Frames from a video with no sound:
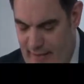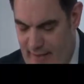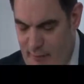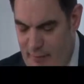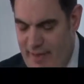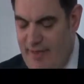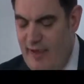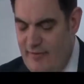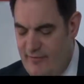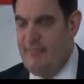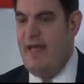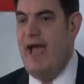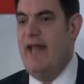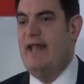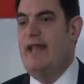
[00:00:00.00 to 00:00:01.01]
Because of
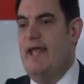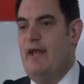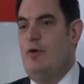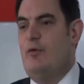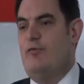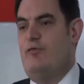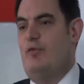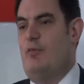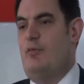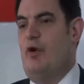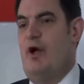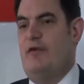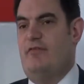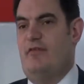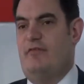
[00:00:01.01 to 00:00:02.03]
that, NATO is in the
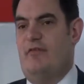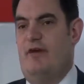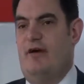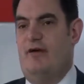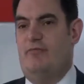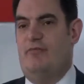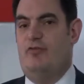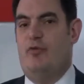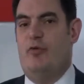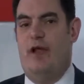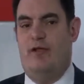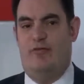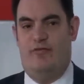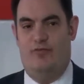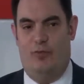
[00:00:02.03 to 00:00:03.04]
process of
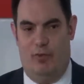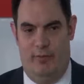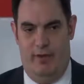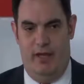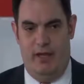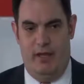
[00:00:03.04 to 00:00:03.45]
transforming.